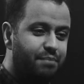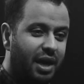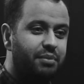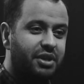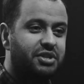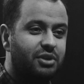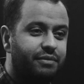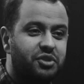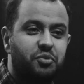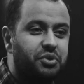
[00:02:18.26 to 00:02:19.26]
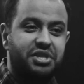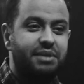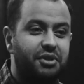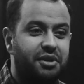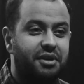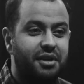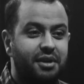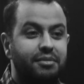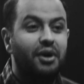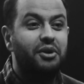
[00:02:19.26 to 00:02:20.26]
public service with similar
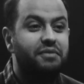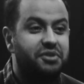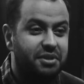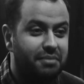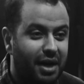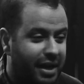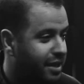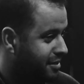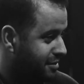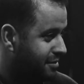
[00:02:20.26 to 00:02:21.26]
motives to mine.